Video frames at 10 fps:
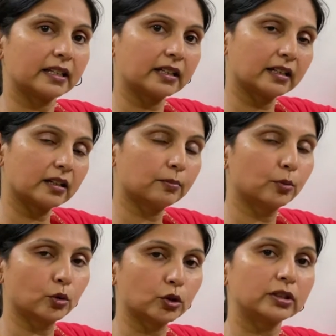
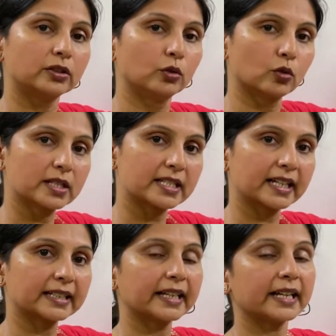both
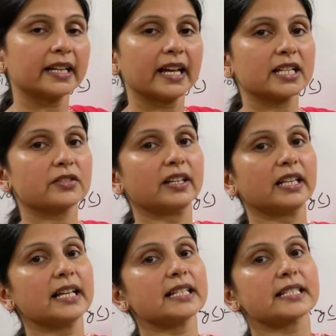non-static as well
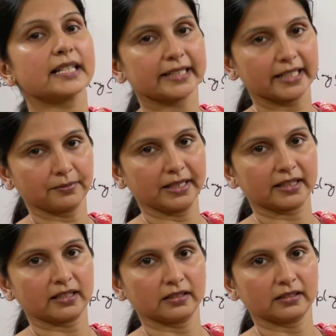as static
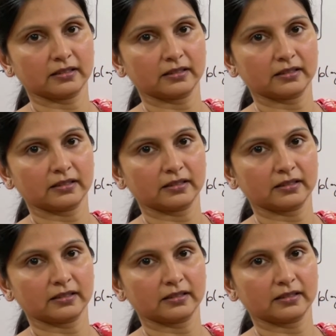method.